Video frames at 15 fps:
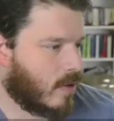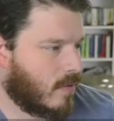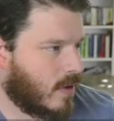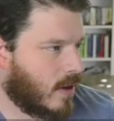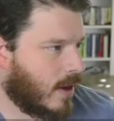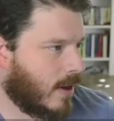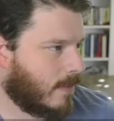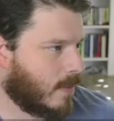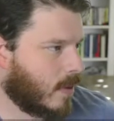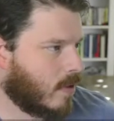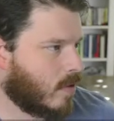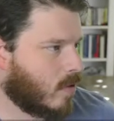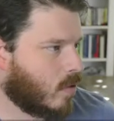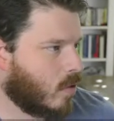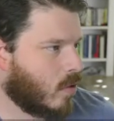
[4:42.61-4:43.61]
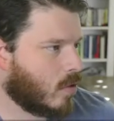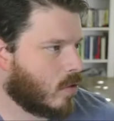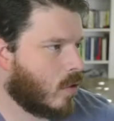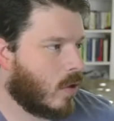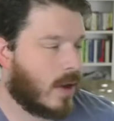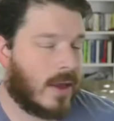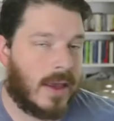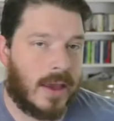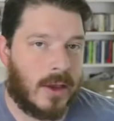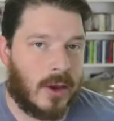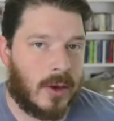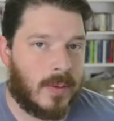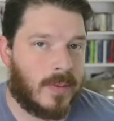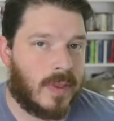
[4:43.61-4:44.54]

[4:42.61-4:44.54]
here, this is called CoinGecko.